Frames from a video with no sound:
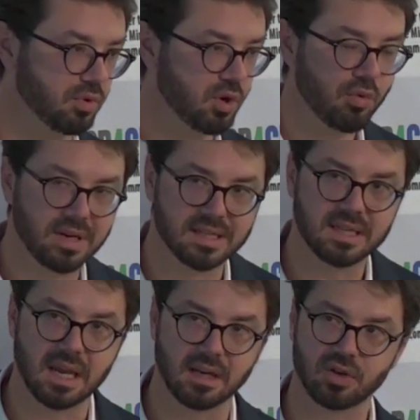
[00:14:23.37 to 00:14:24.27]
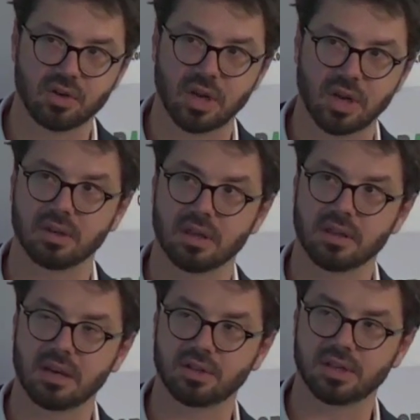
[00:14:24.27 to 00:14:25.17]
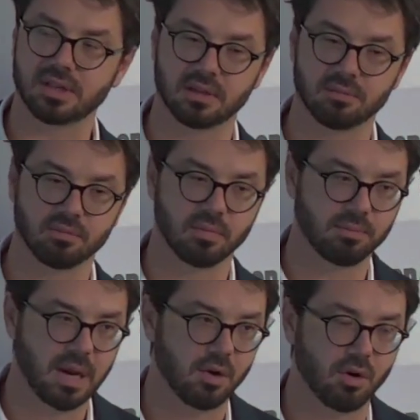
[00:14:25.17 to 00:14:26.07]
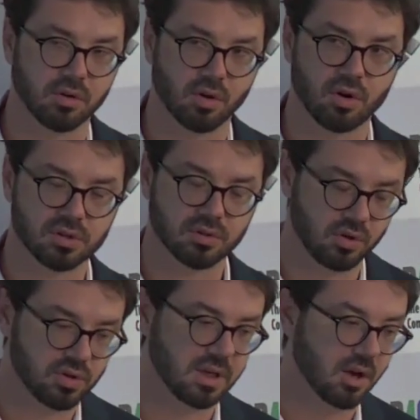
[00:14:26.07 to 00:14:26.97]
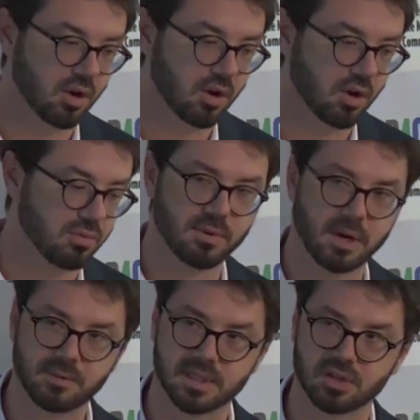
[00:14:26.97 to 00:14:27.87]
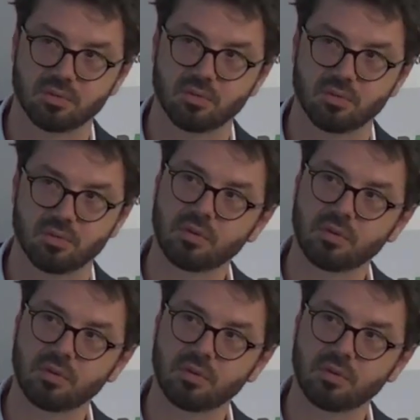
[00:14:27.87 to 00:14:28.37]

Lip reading: don't really see any changes in the energy system by lowering the cost using a cost optimization model,